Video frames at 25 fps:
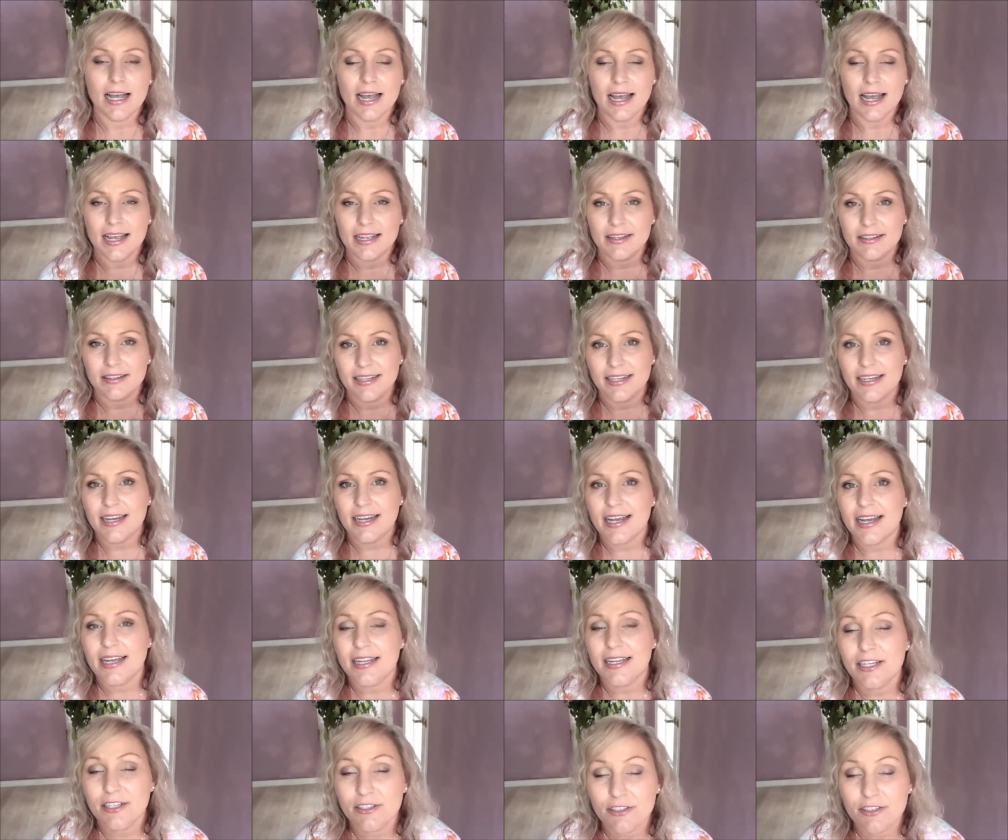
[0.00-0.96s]
And the
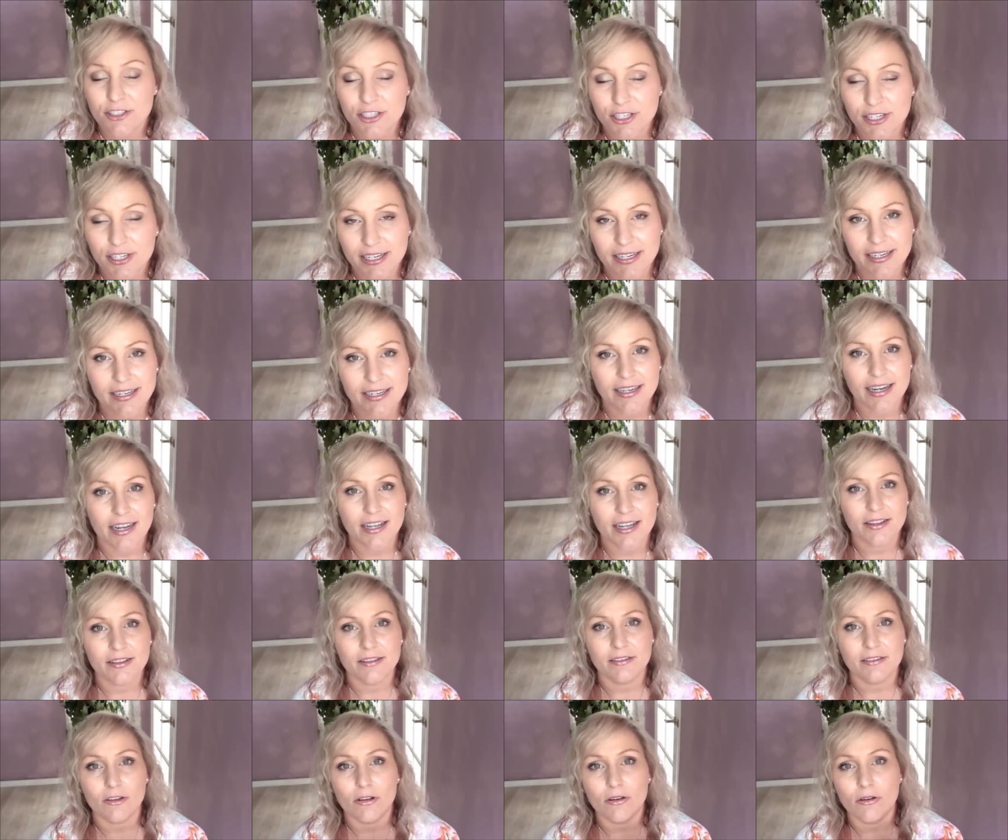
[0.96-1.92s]
energy
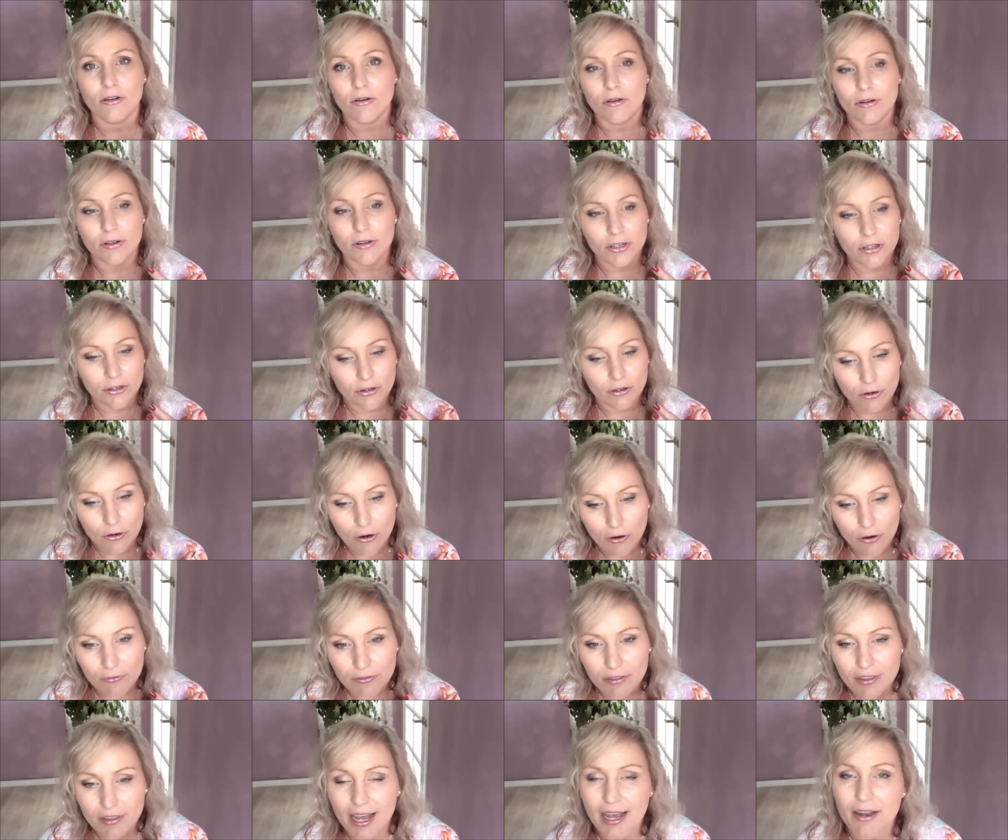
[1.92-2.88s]
and, you know,
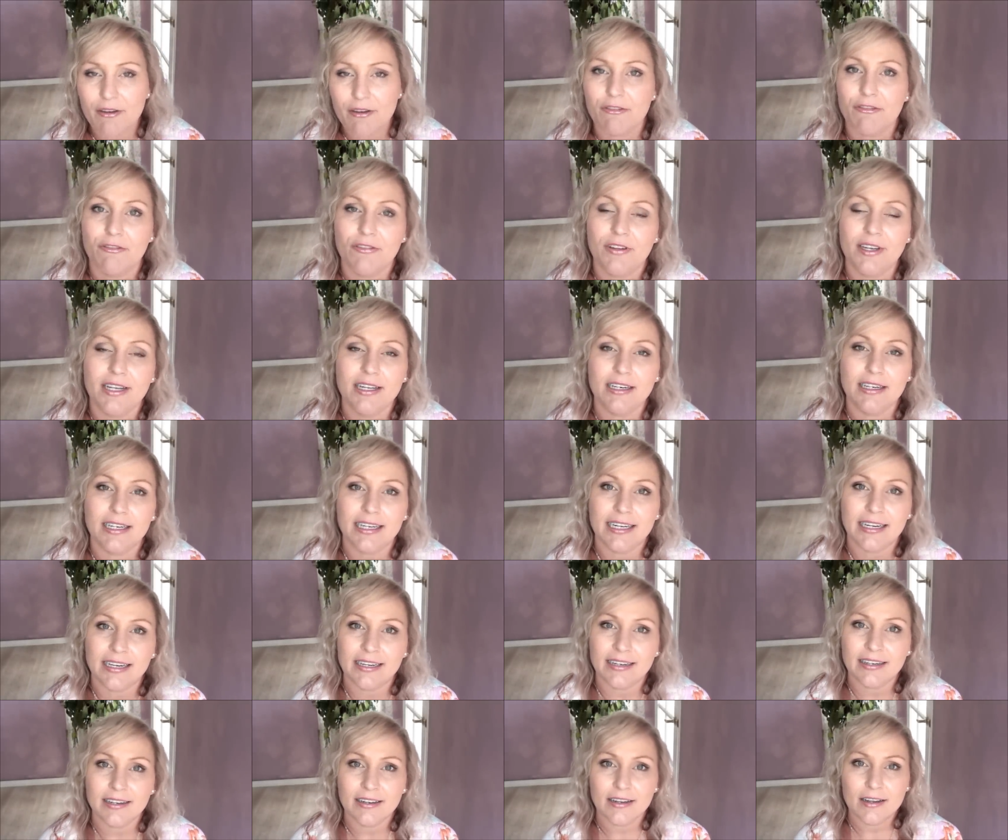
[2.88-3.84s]
of that
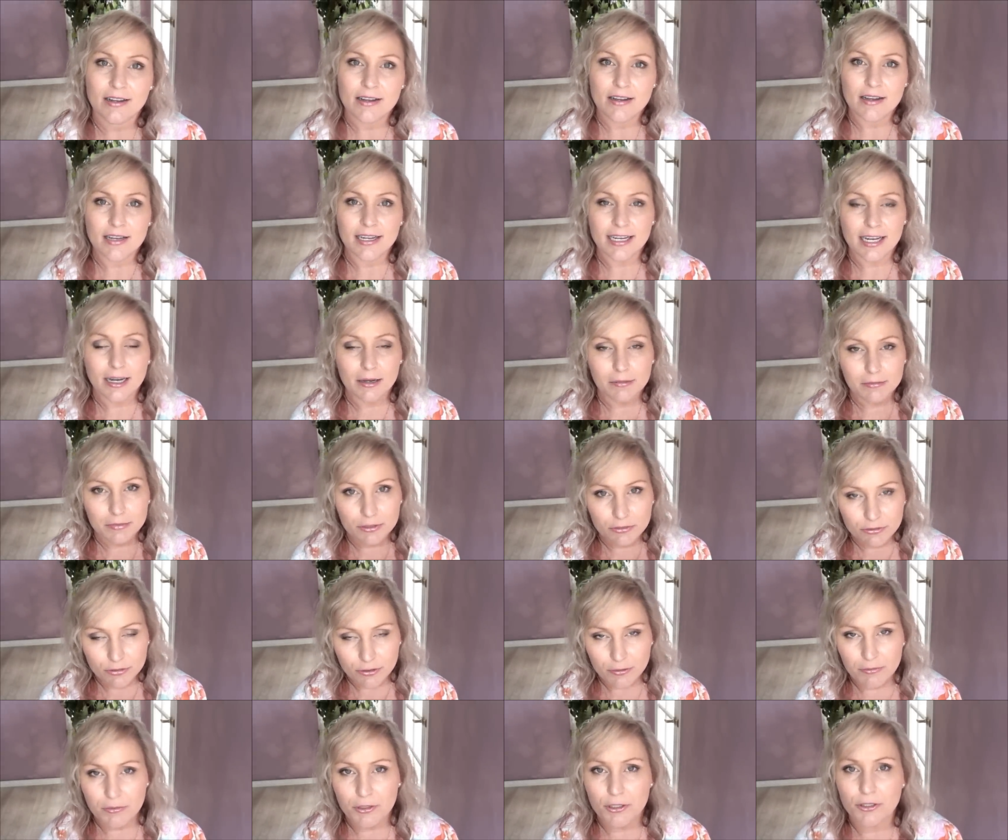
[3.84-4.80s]
feeling comes
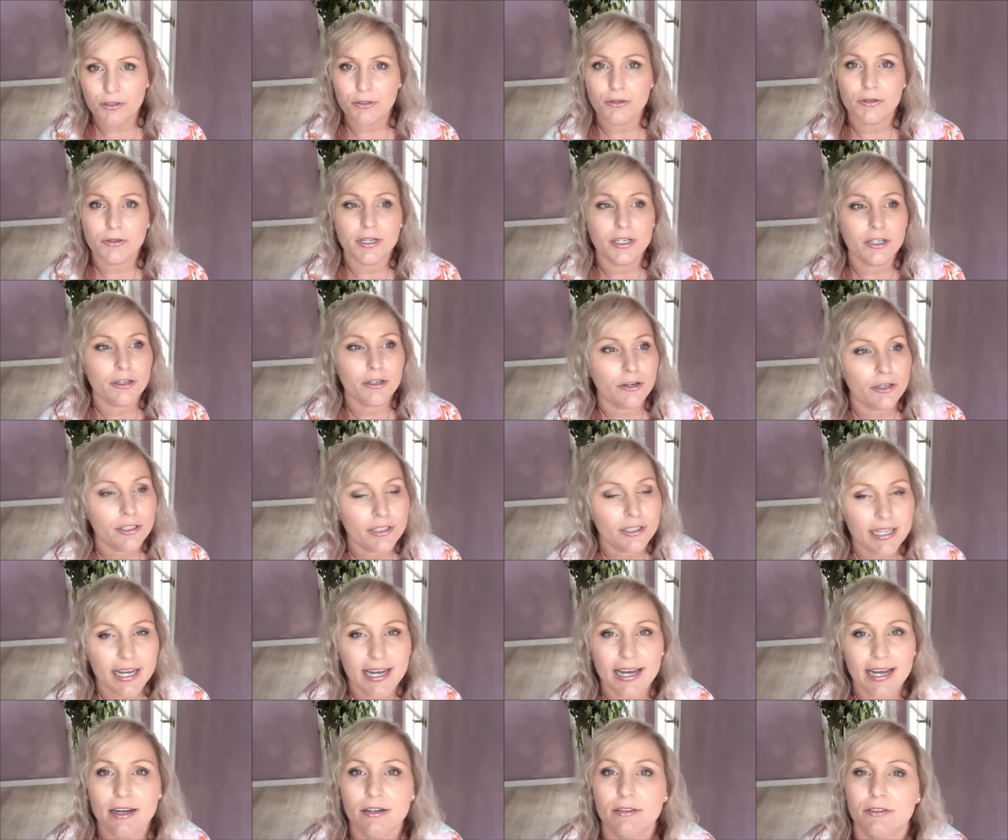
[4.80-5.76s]
from you and
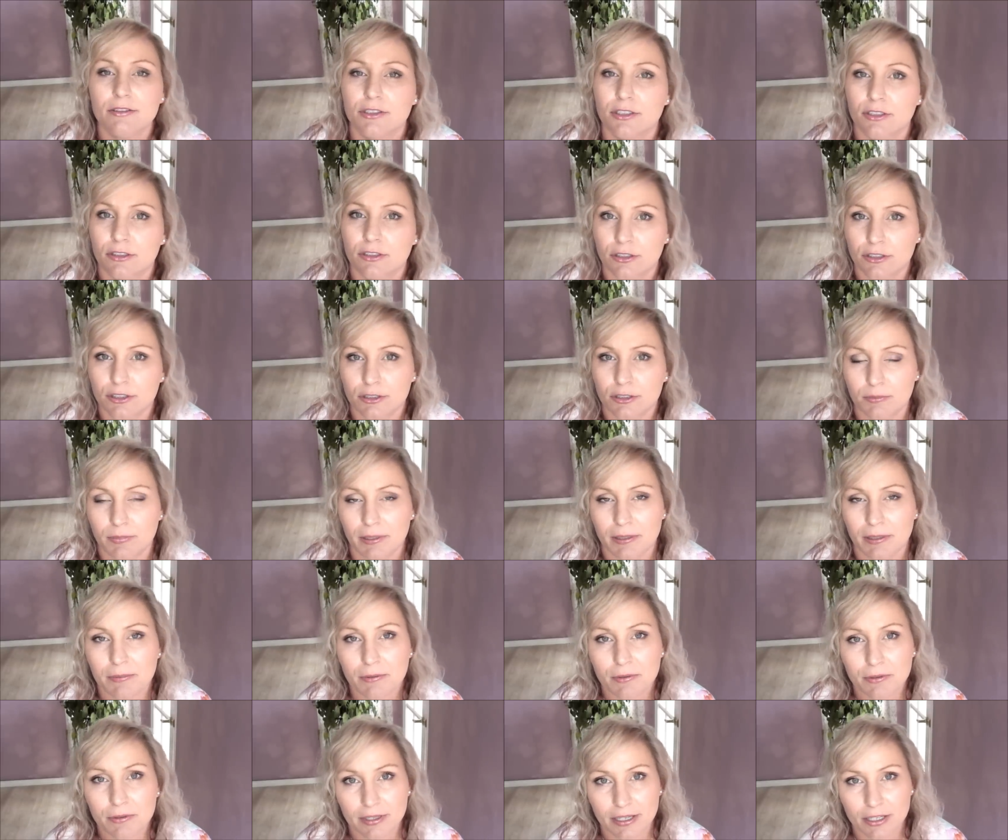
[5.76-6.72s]
goes out to those
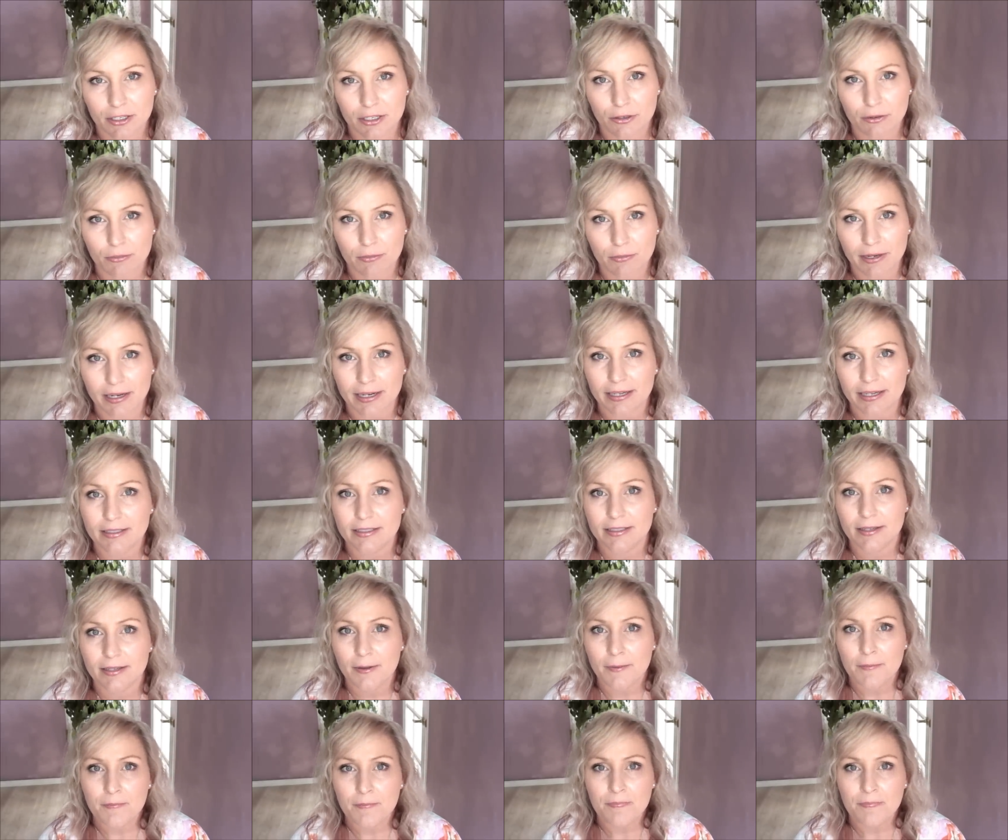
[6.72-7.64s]
people that you meet.